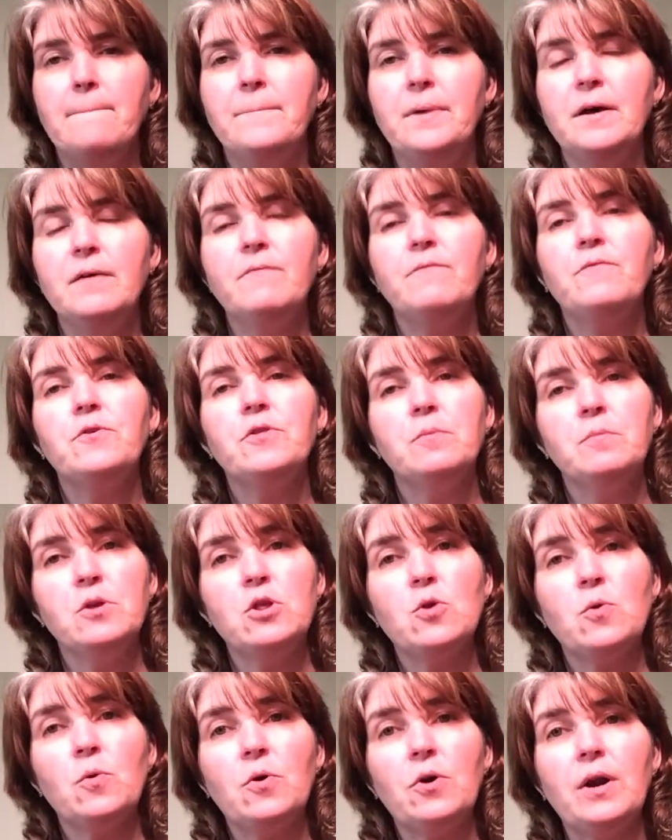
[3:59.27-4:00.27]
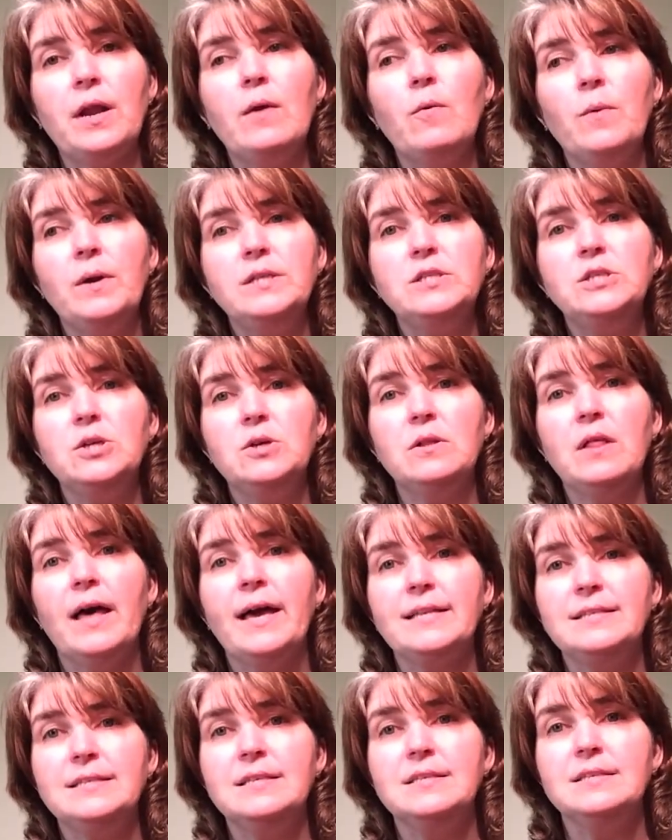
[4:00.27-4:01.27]
But for the majority, we do
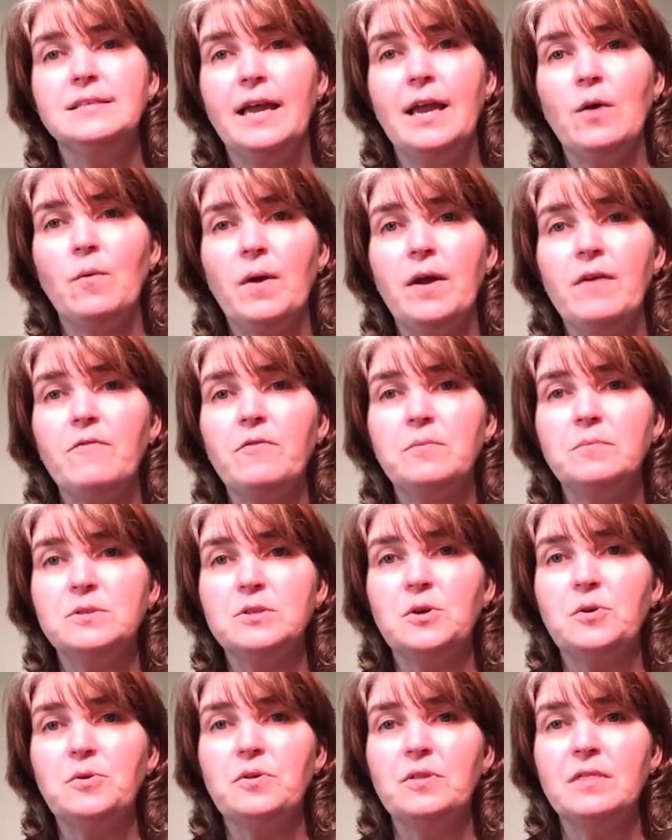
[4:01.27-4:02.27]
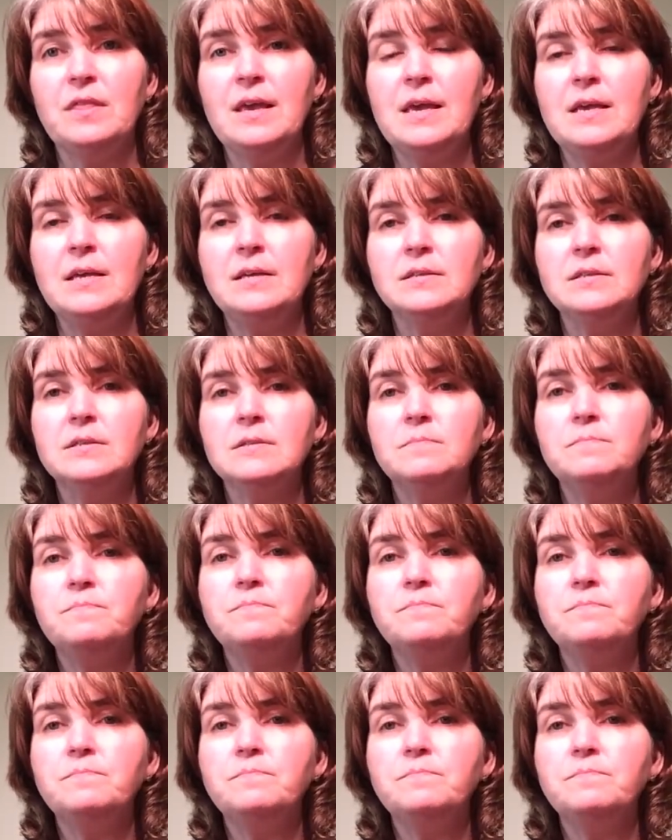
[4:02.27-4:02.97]
like to stay away from certain things.